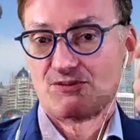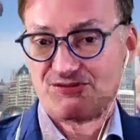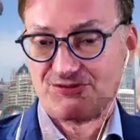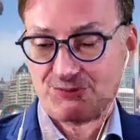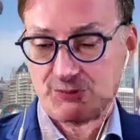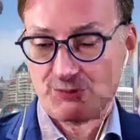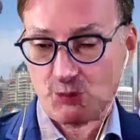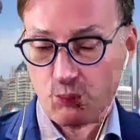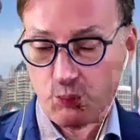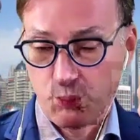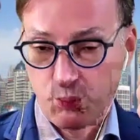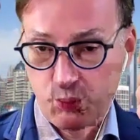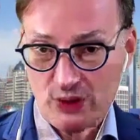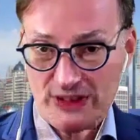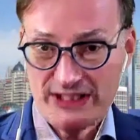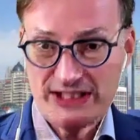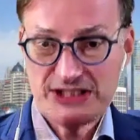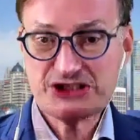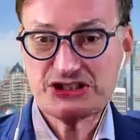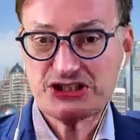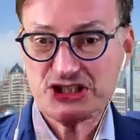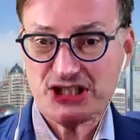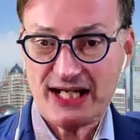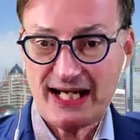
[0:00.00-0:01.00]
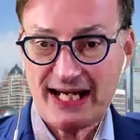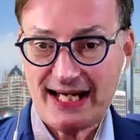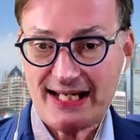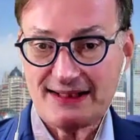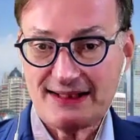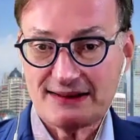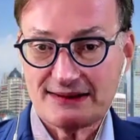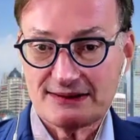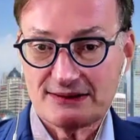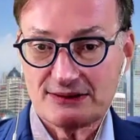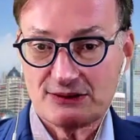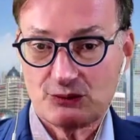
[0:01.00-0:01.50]
WeChat,
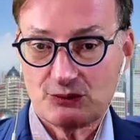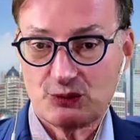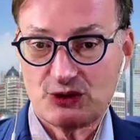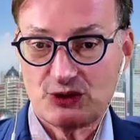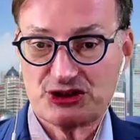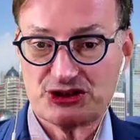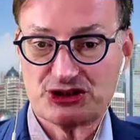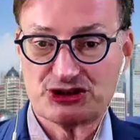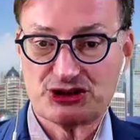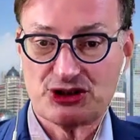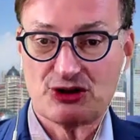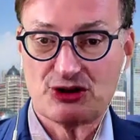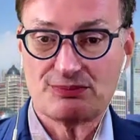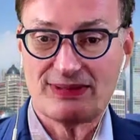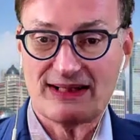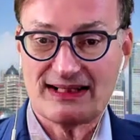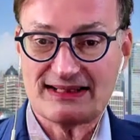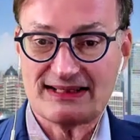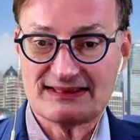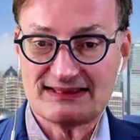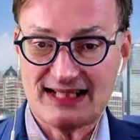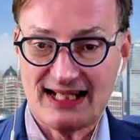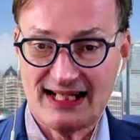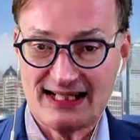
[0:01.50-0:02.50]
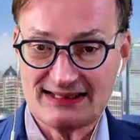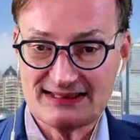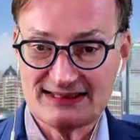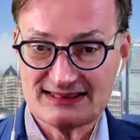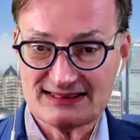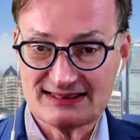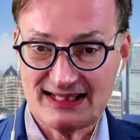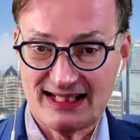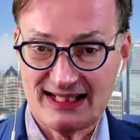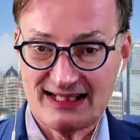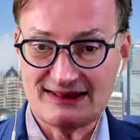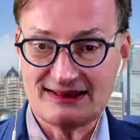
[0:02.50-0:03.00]
which is owned by
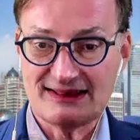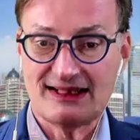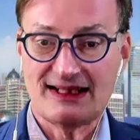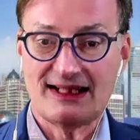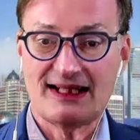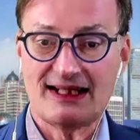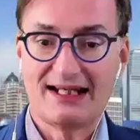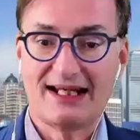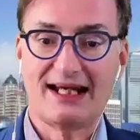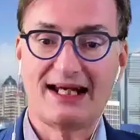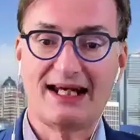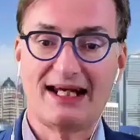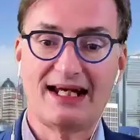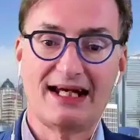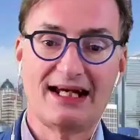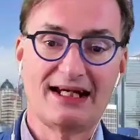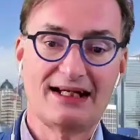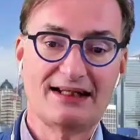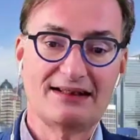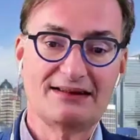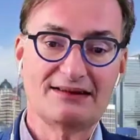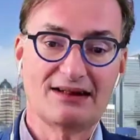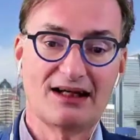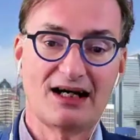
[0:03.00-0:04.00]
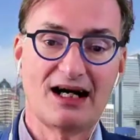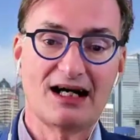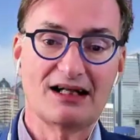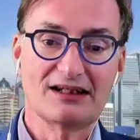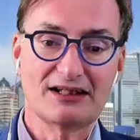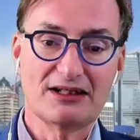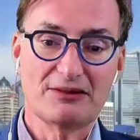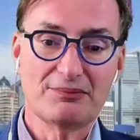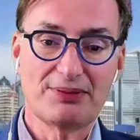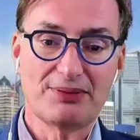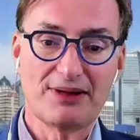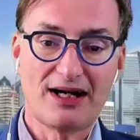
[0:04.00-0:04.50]
Tencent, and
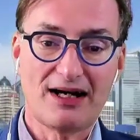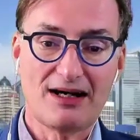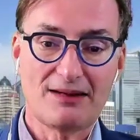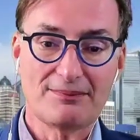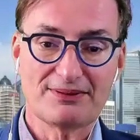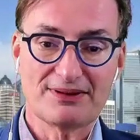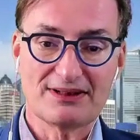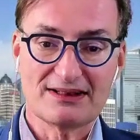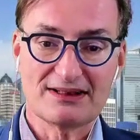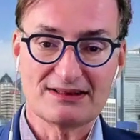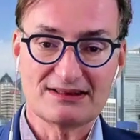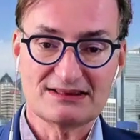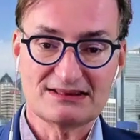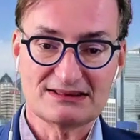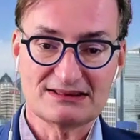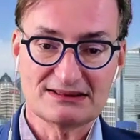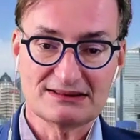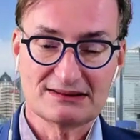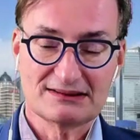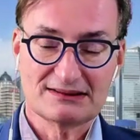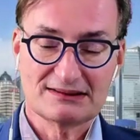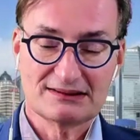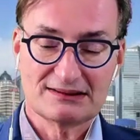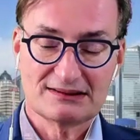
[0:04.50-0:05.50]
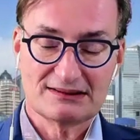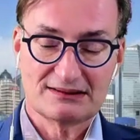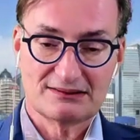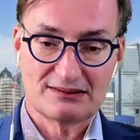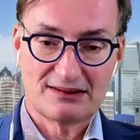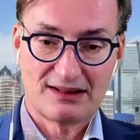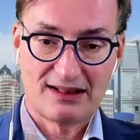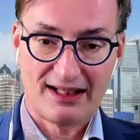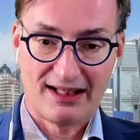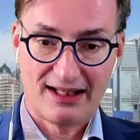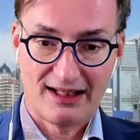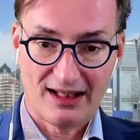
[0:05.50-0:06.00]
Alibaba's
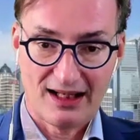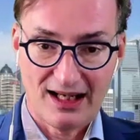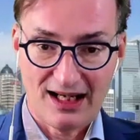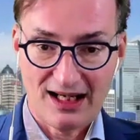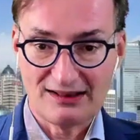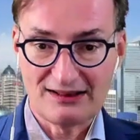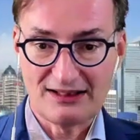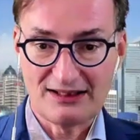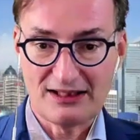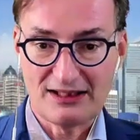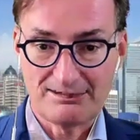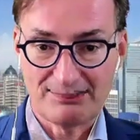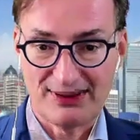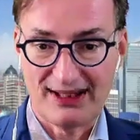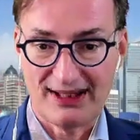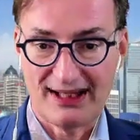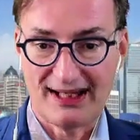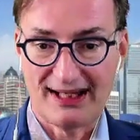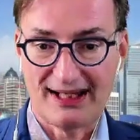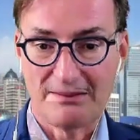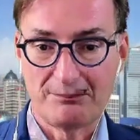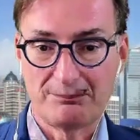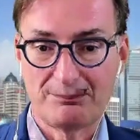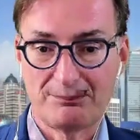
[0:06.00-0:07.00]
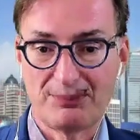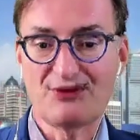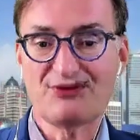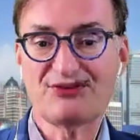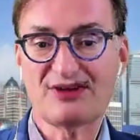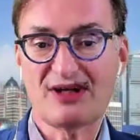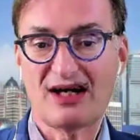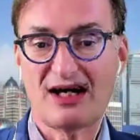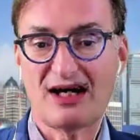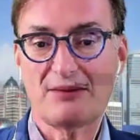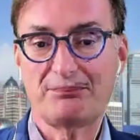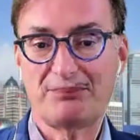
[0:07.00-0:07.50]
Alipay both
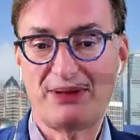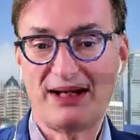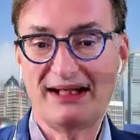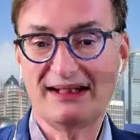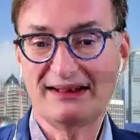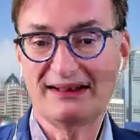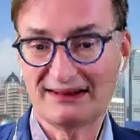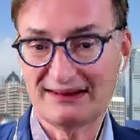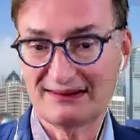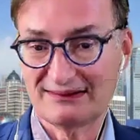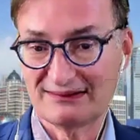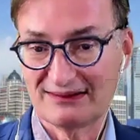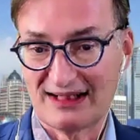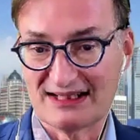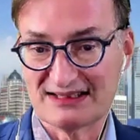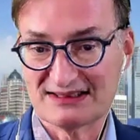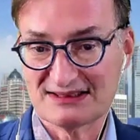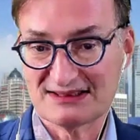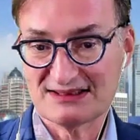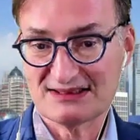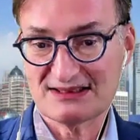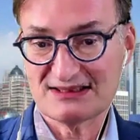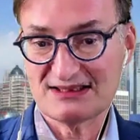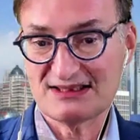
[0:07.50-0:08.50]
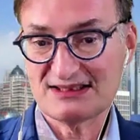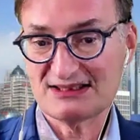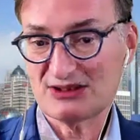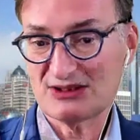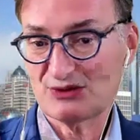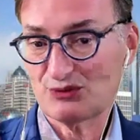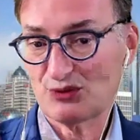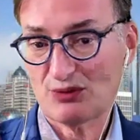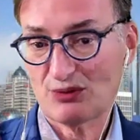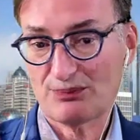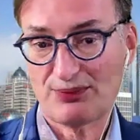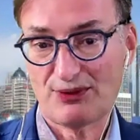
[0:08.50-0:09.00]
got banking licenses and
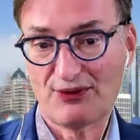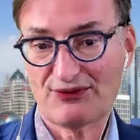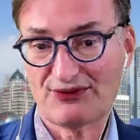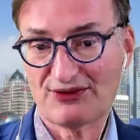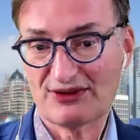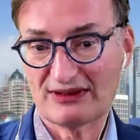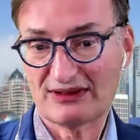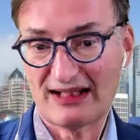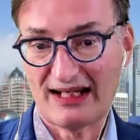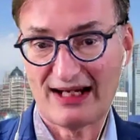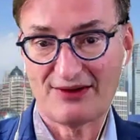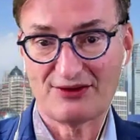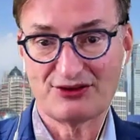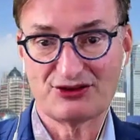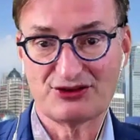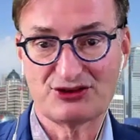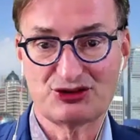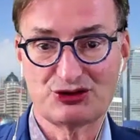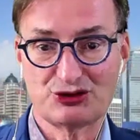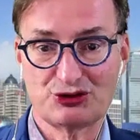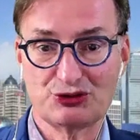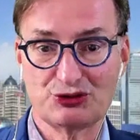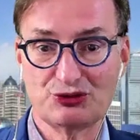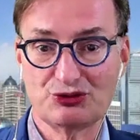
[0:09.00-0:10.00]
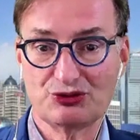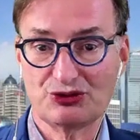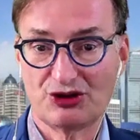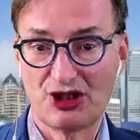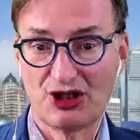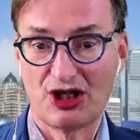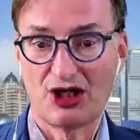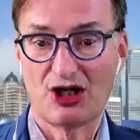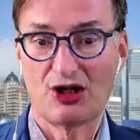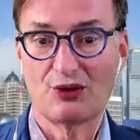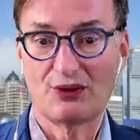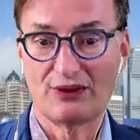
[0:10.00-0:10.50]
were both allowed to
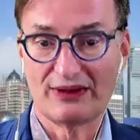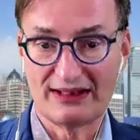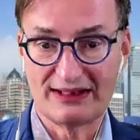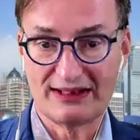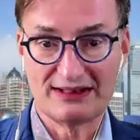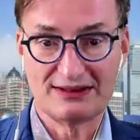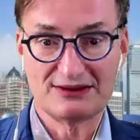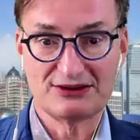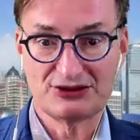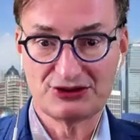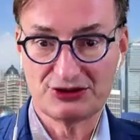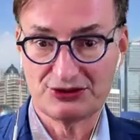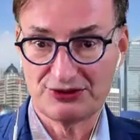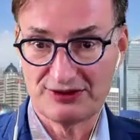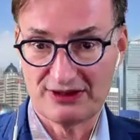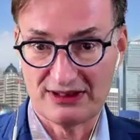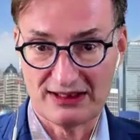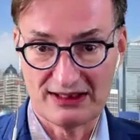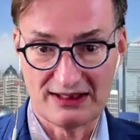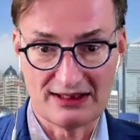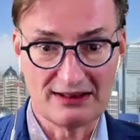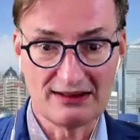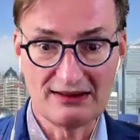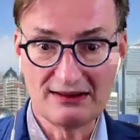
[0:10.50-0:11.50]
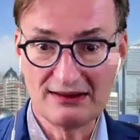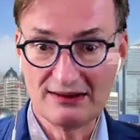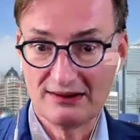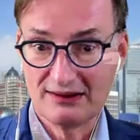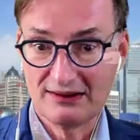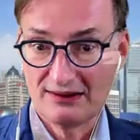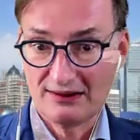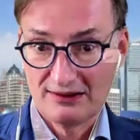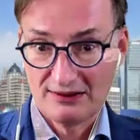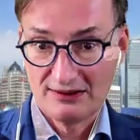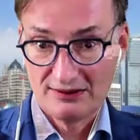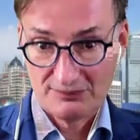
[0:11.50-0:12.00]
go into the
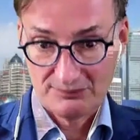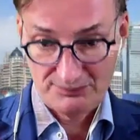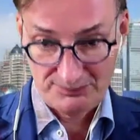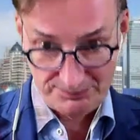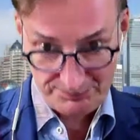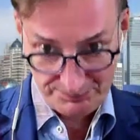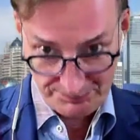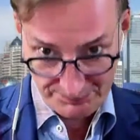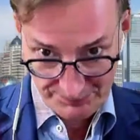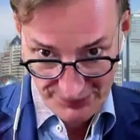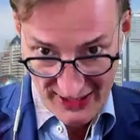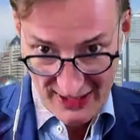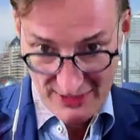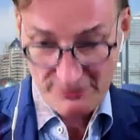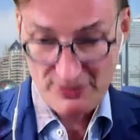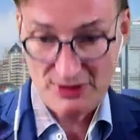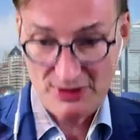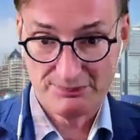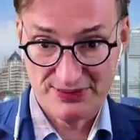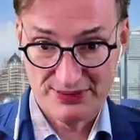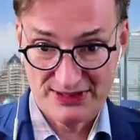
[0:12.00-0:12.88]
payment